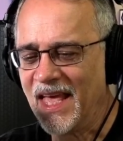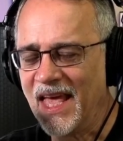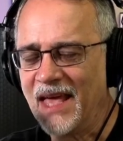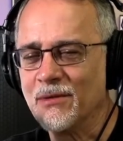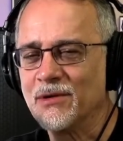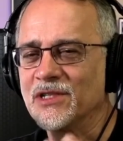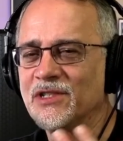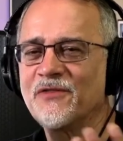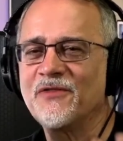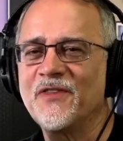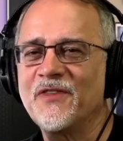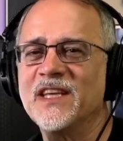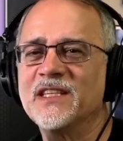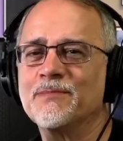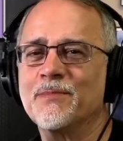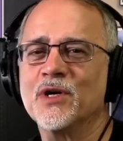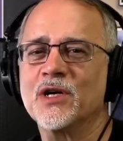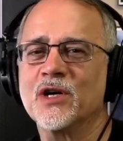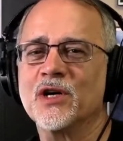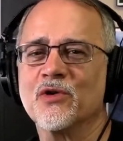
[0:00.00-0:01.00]

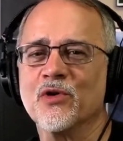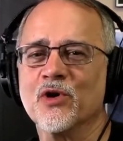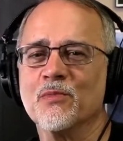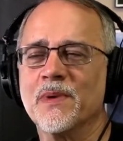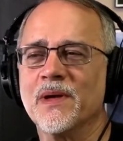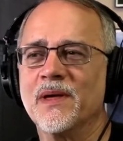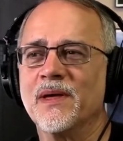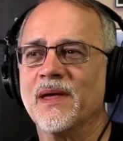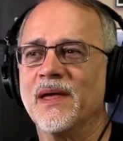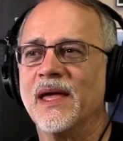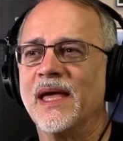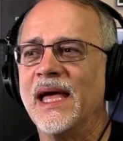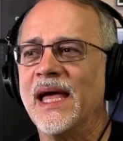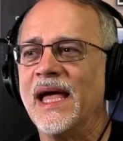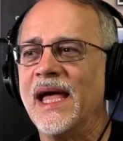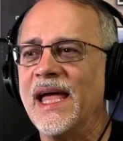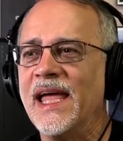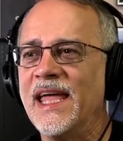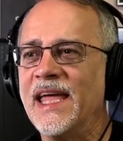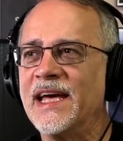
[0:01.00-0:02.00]
Facebook group,
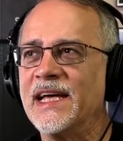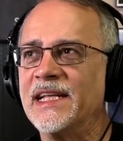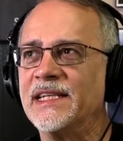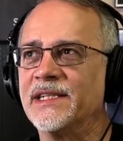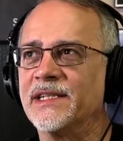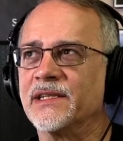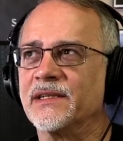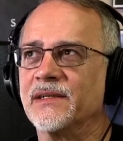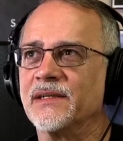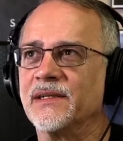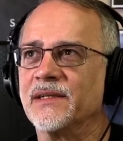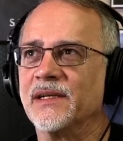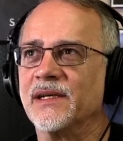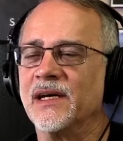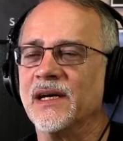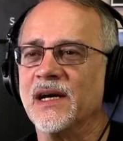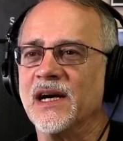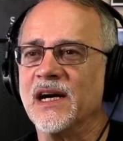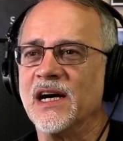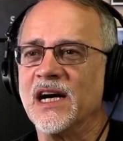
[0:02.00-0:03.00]
and
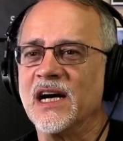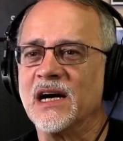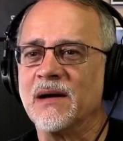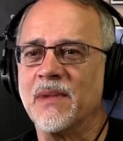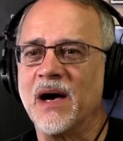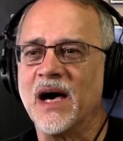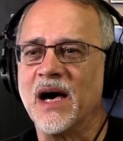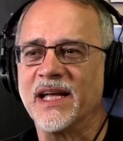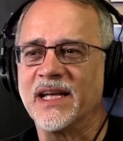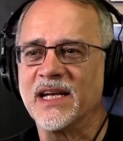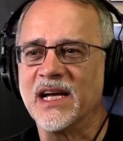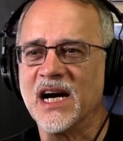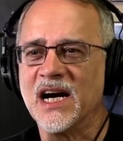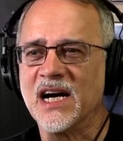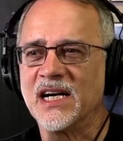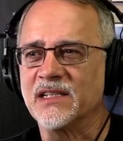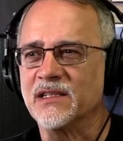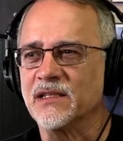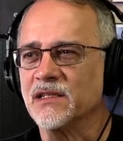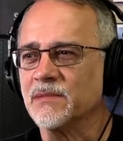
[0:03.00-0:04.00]
I
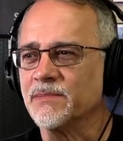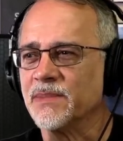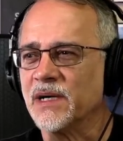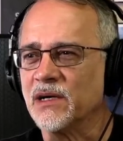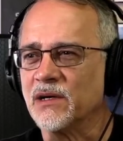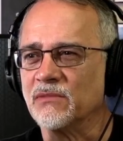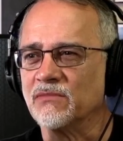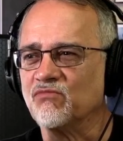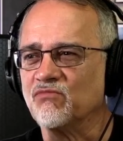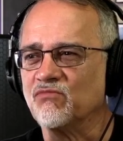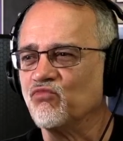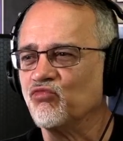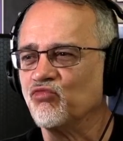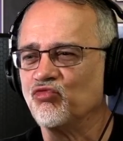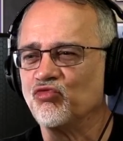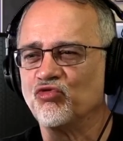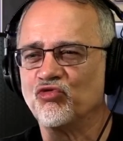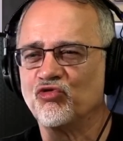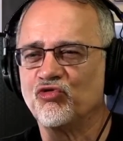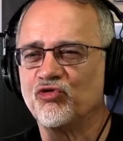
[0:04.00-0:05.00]
got about
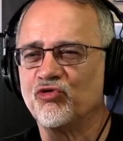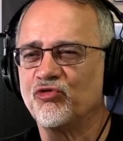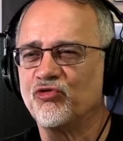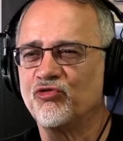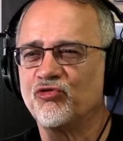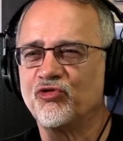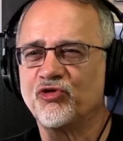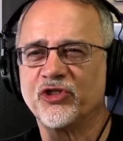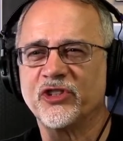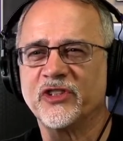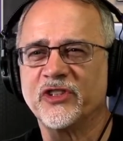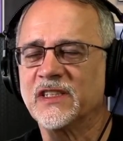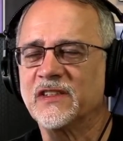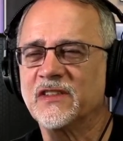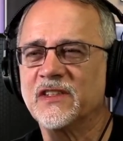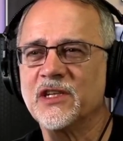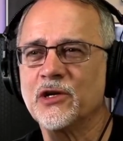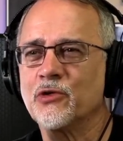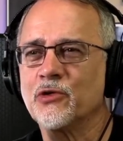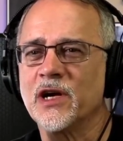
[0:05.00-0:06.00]

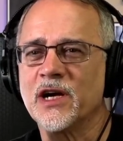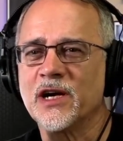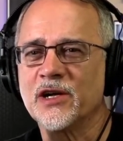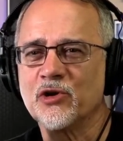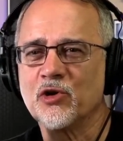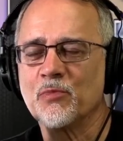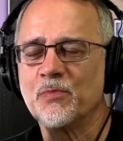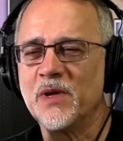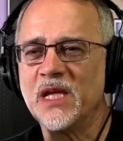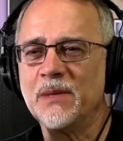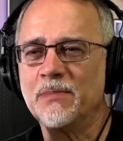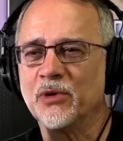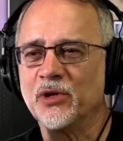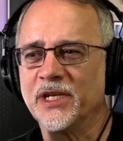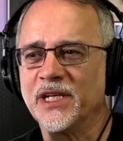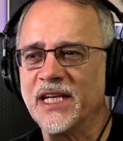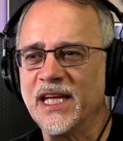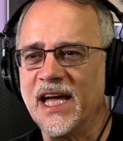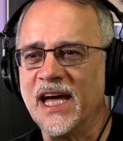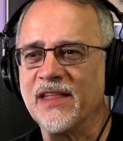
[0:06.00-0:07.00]
60 or 100 people
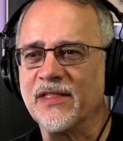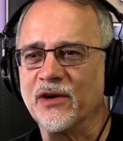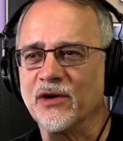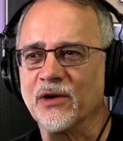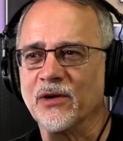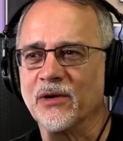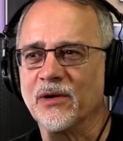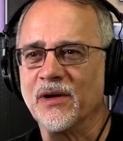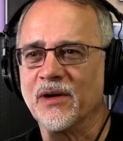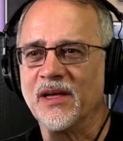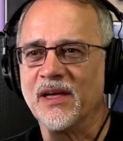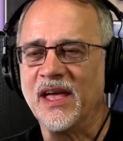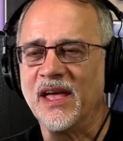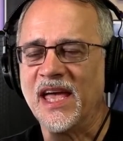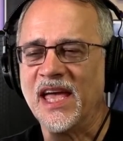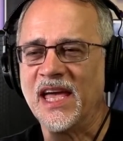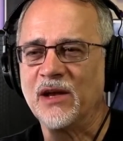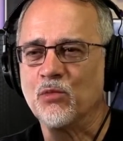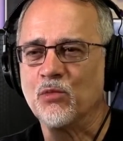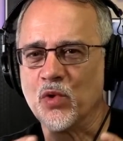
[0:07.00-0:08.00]
together,
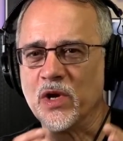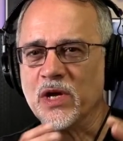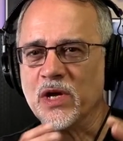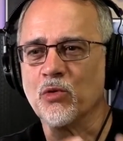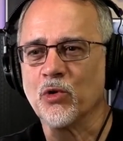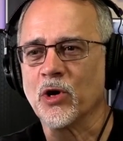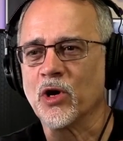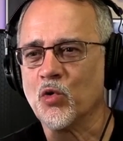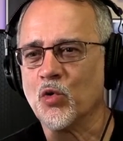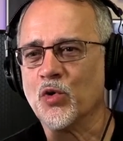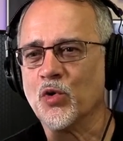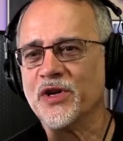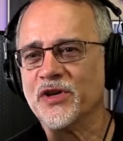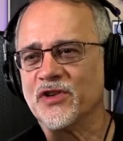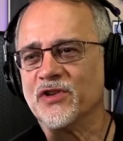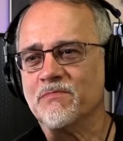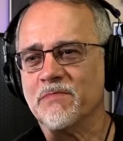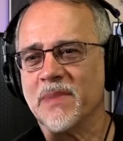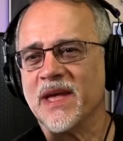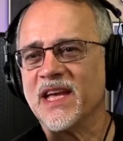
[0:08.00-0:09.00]
and we were going
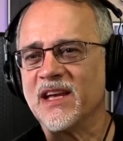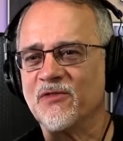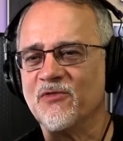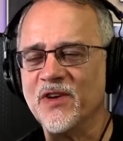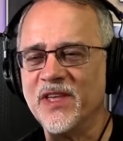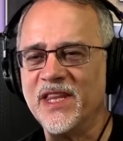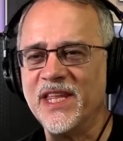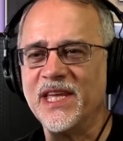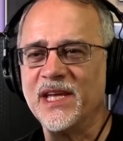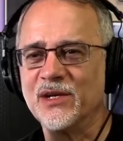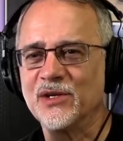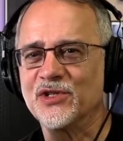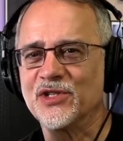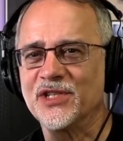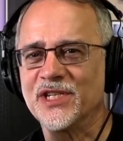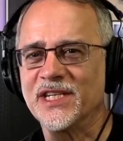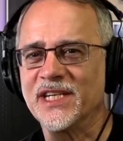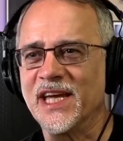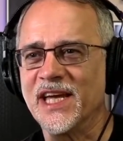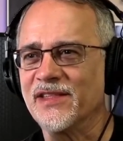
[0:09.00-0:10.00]
make videos
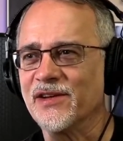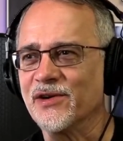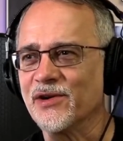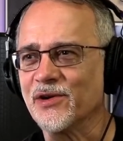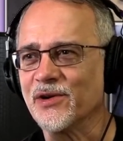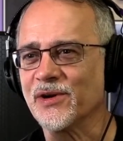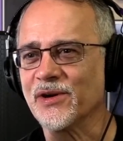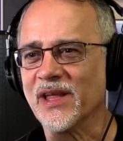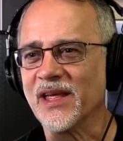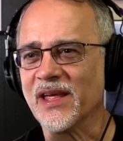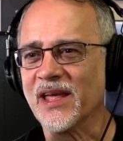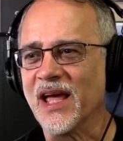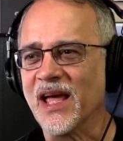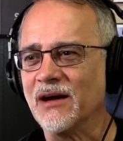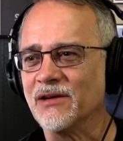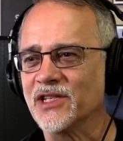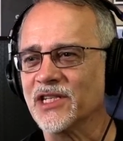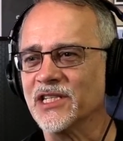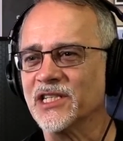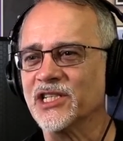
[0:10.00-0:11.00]
together, and
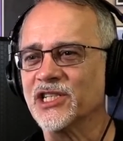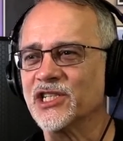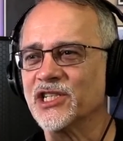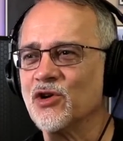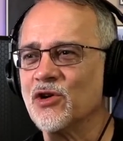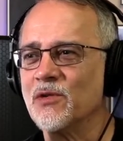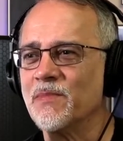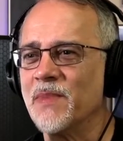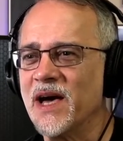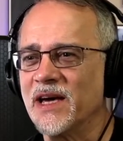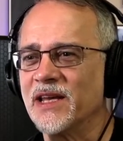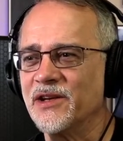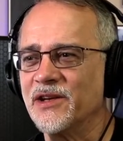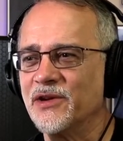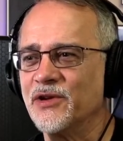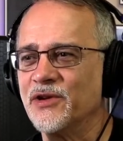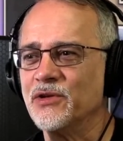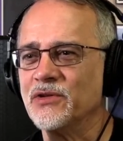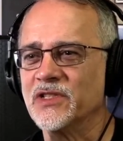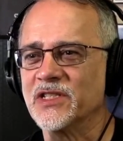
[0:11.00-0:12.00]
I was going to show them how to
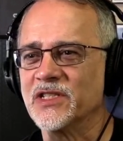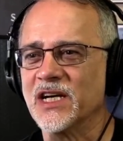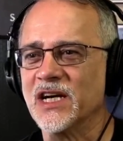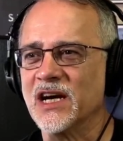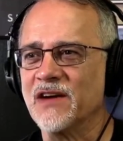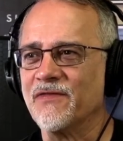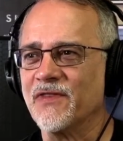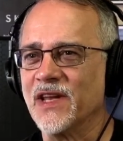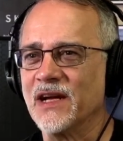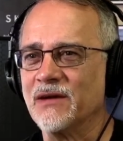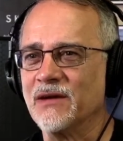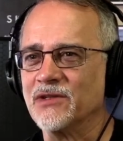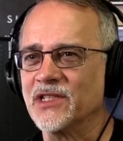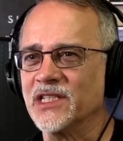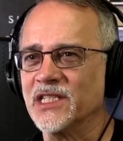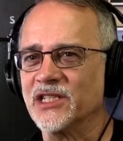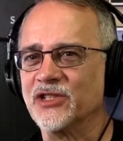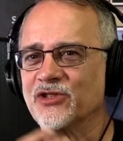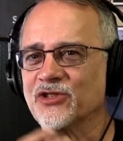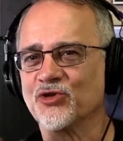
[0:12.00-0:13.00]
do stuff, and I was
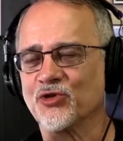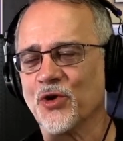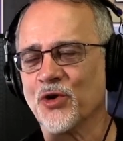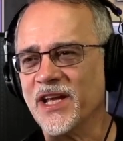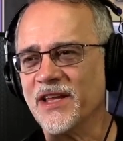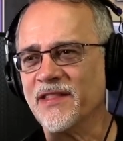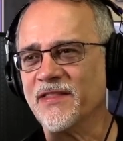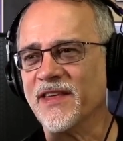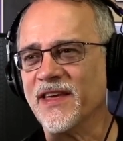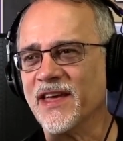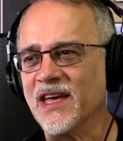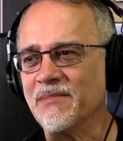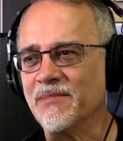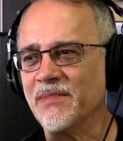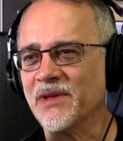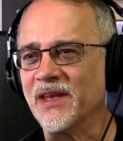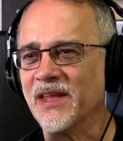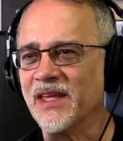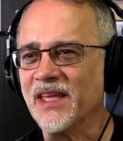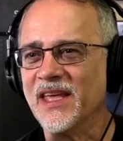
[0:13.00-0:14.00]
going to train them,
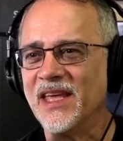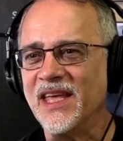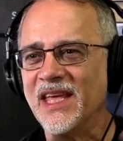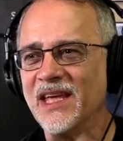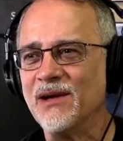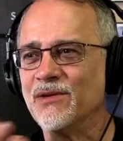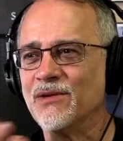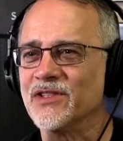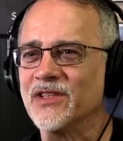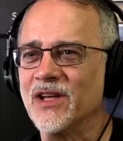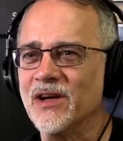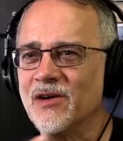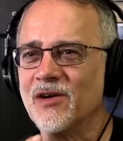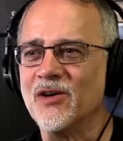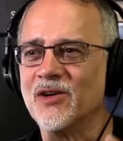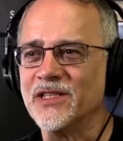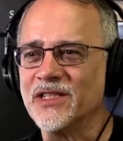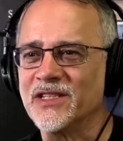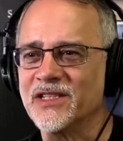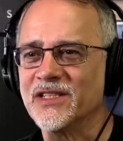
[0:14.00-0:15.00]
and it was
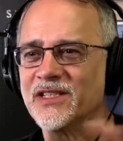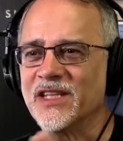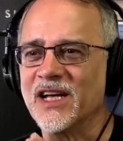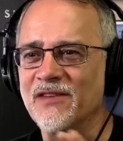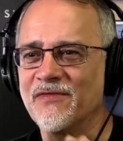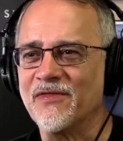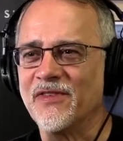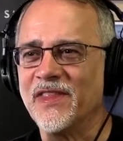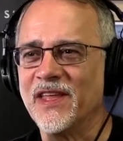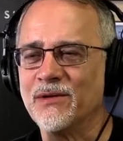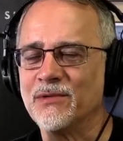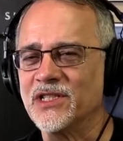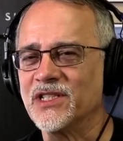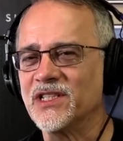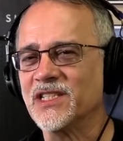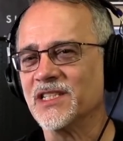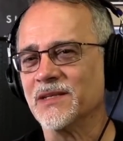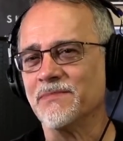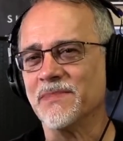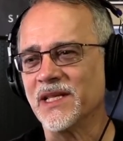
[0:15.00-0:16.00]
all this stuff, and they would
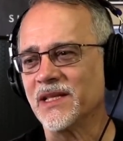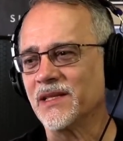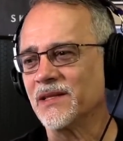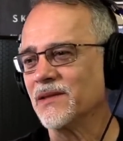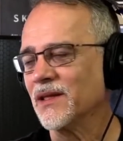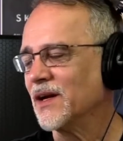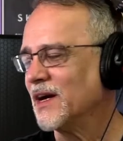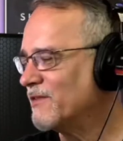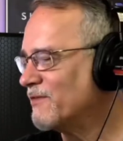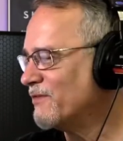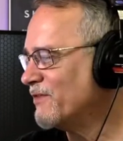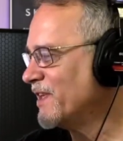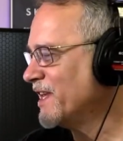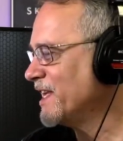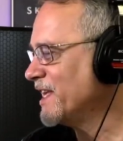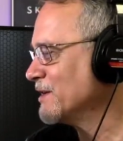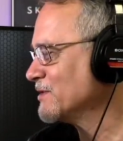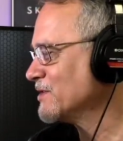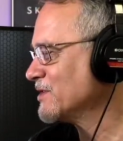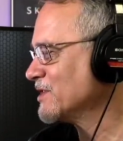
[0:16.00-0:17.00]
submit
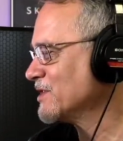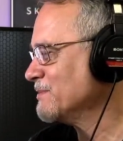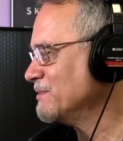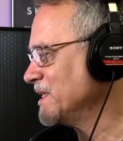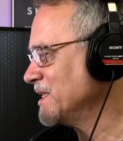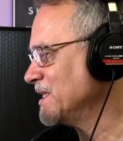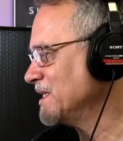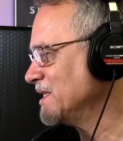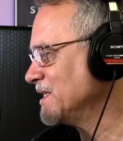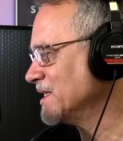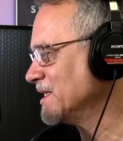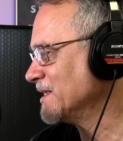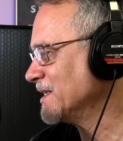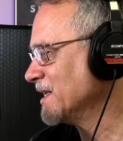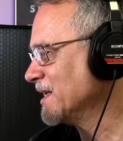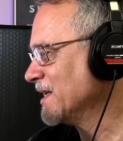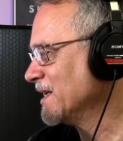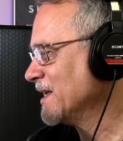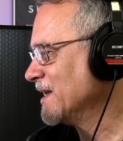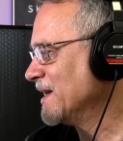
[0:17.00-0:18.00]
videos to me and
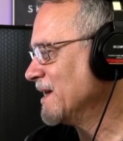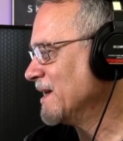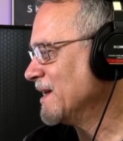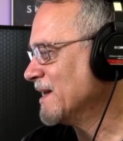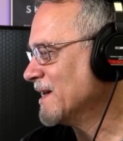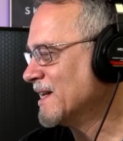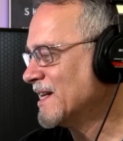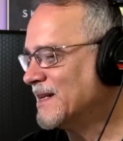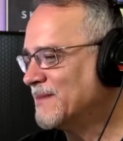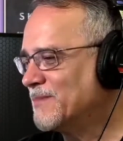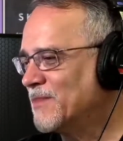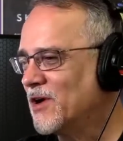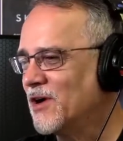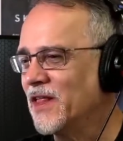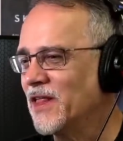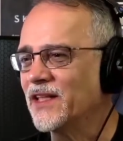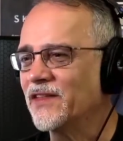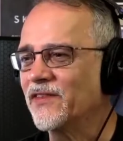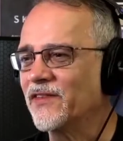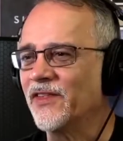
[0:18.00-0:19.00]
all
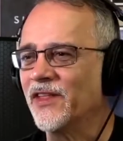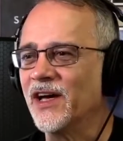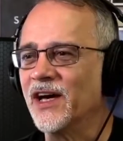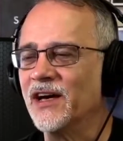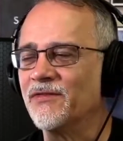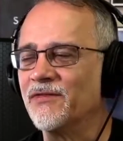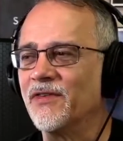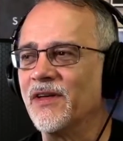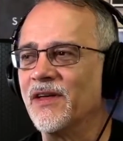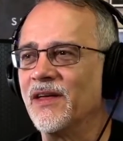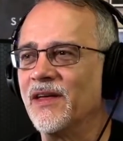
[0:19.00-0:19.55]
that stuff.